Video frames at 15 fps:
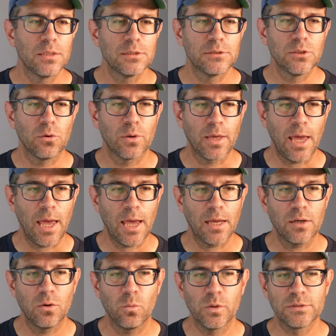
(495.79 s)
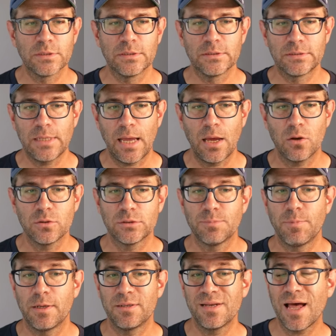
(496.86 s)
So cat was in sounds,
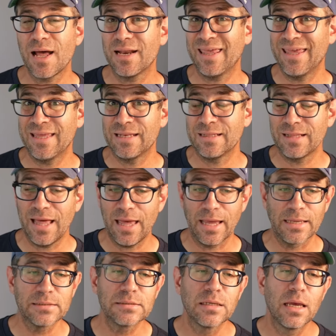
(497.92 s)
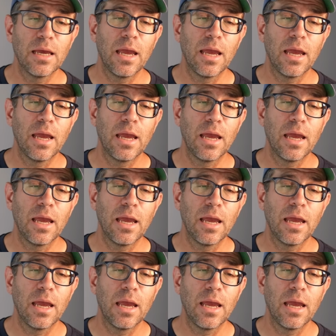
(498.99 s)
but not in legs.